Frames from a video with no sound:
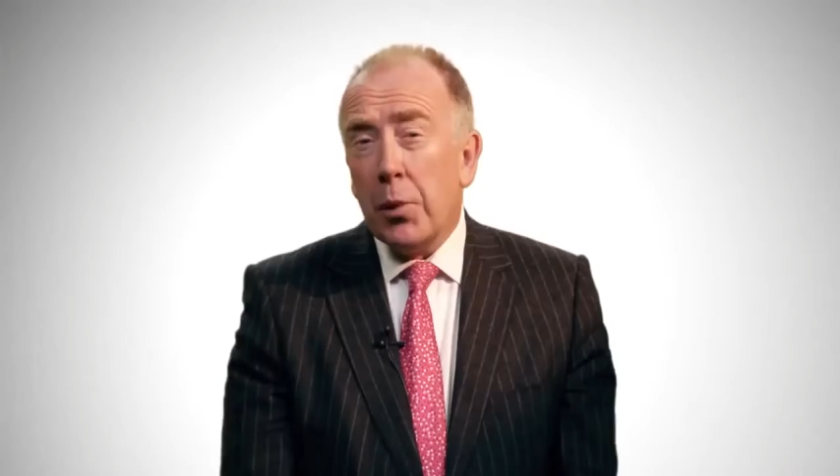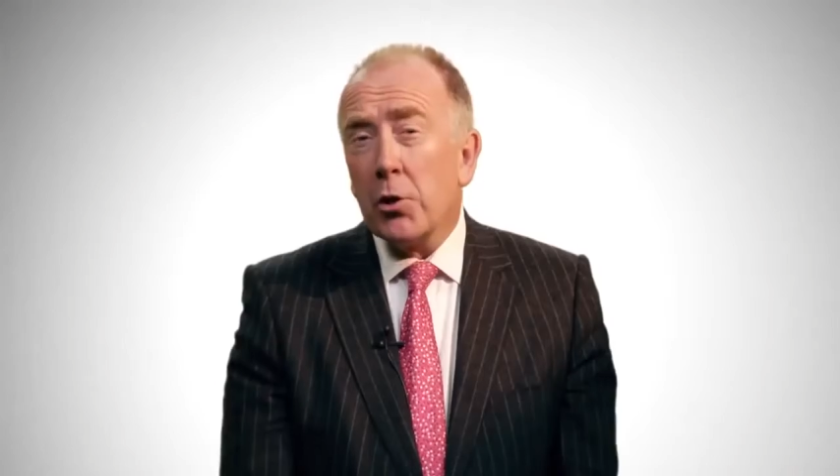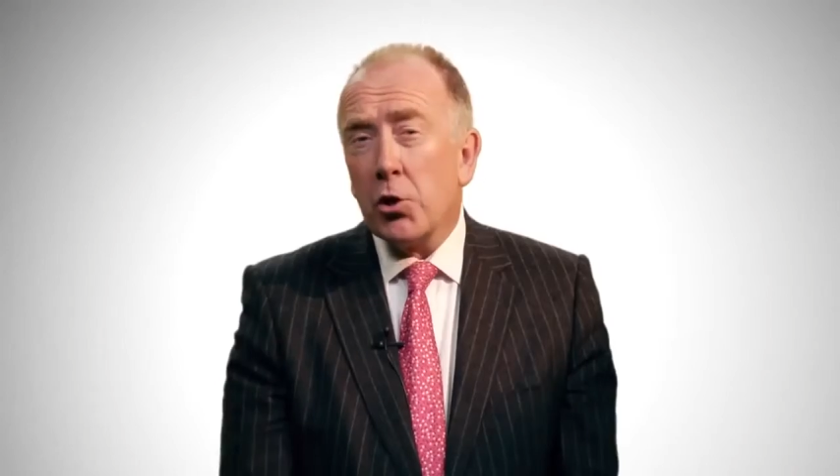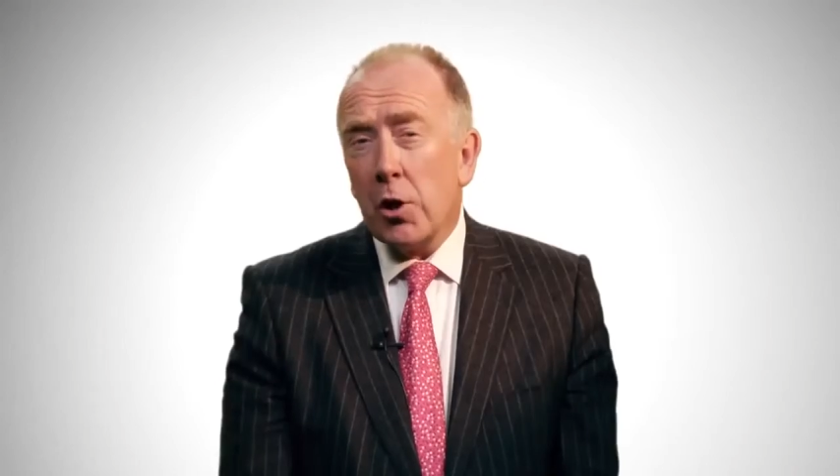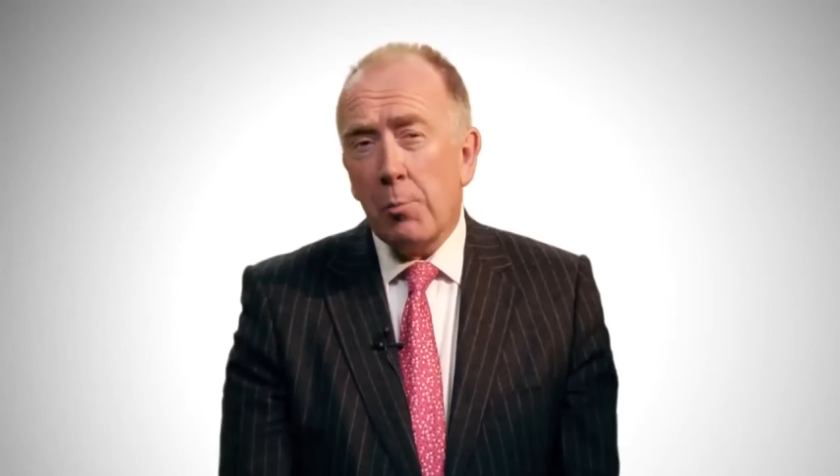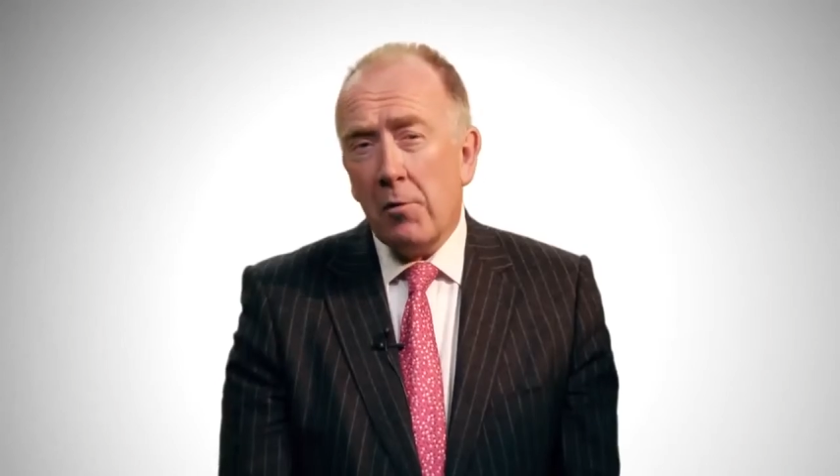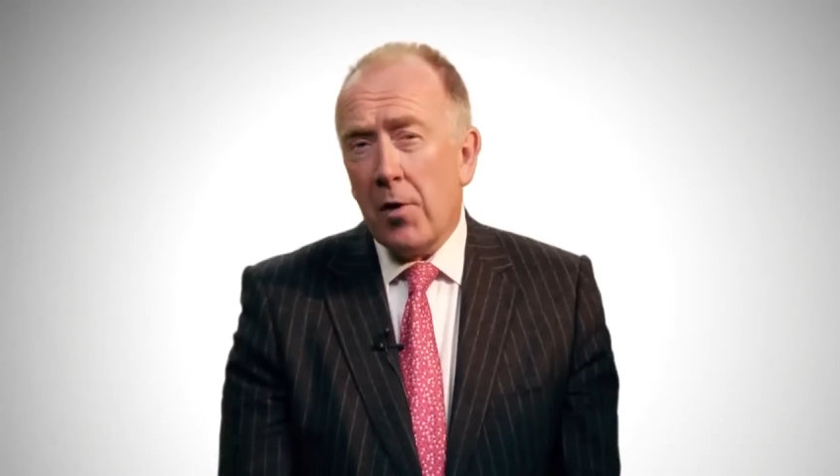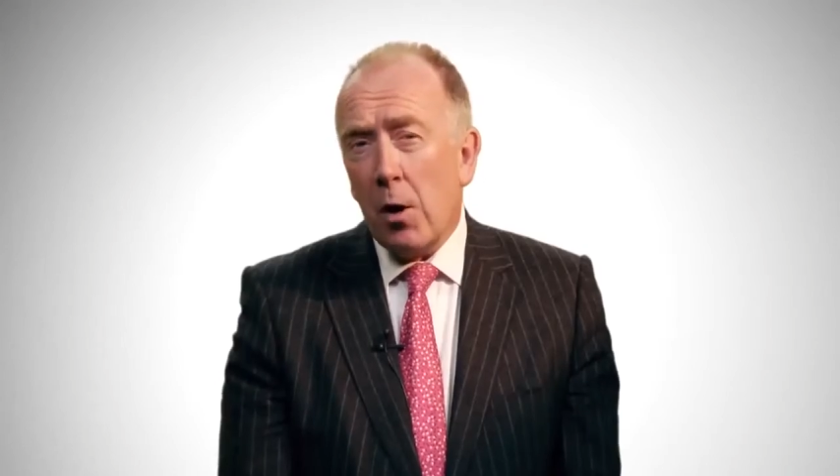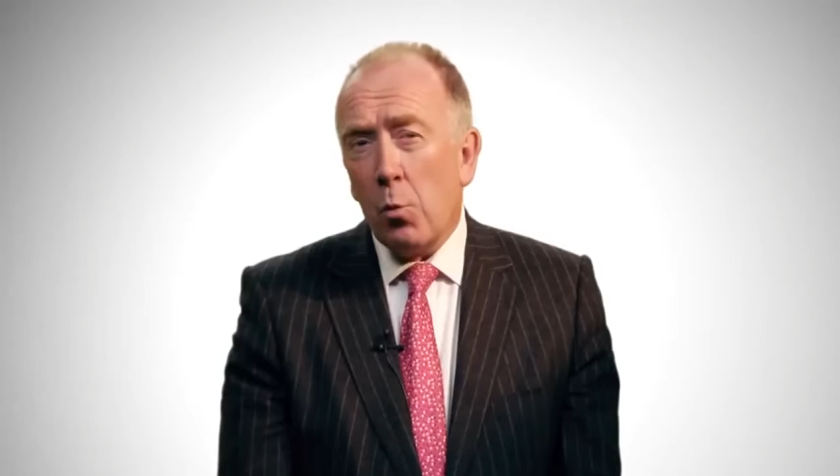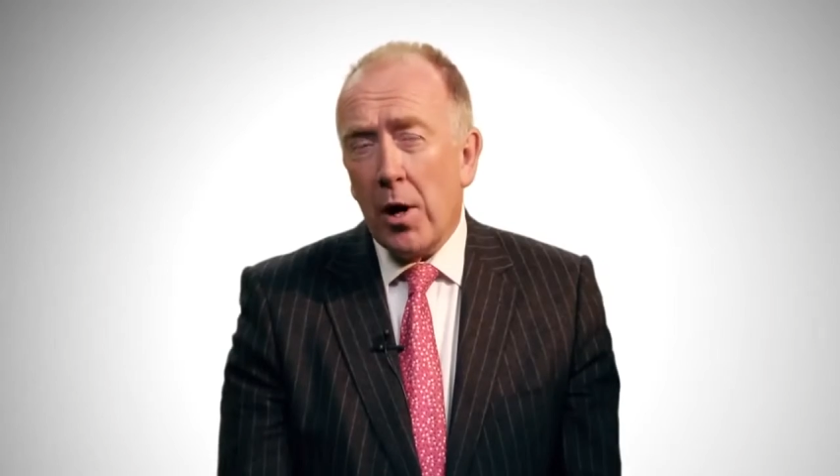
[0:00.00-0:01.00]
punch above
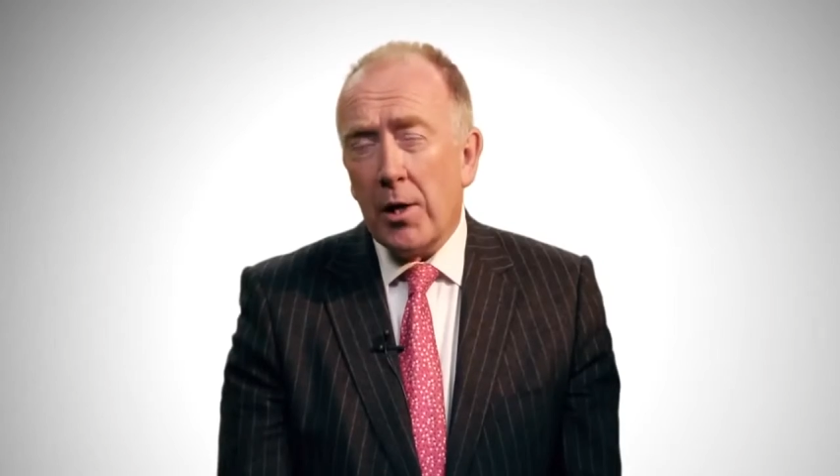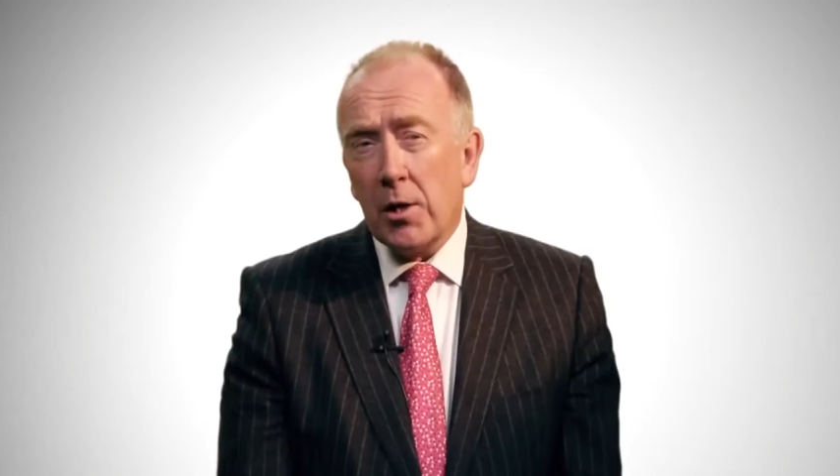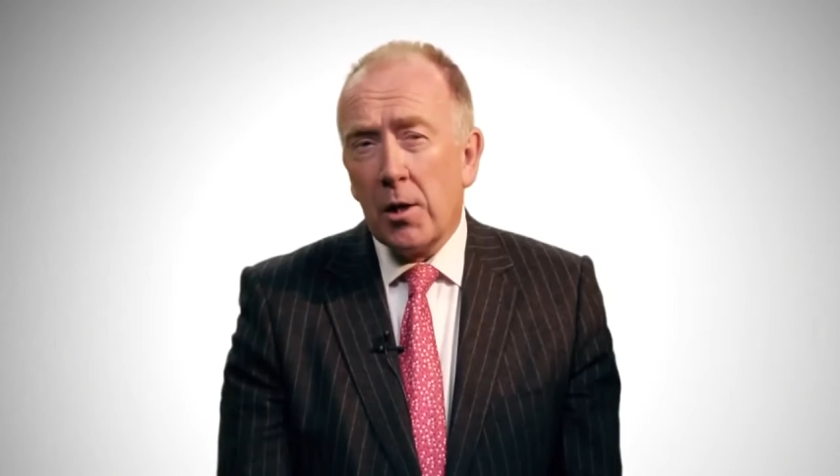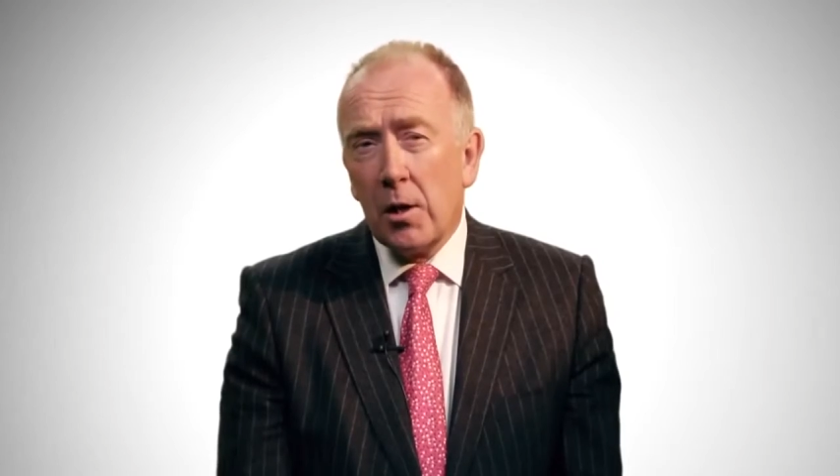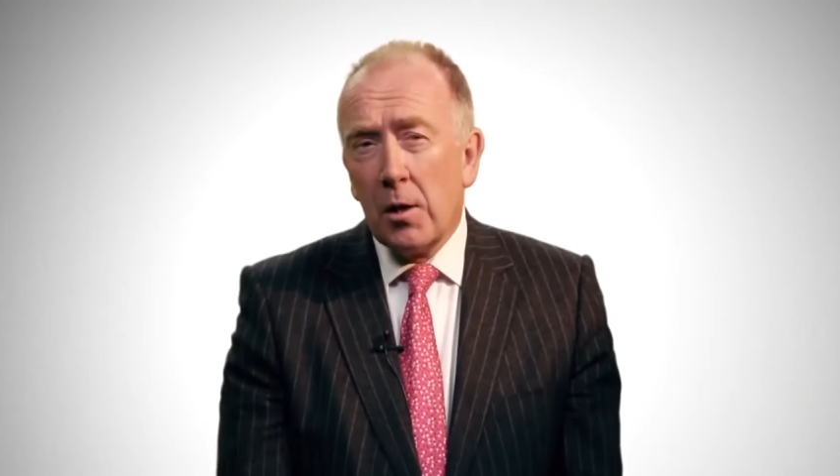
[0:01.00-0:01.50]
our weight,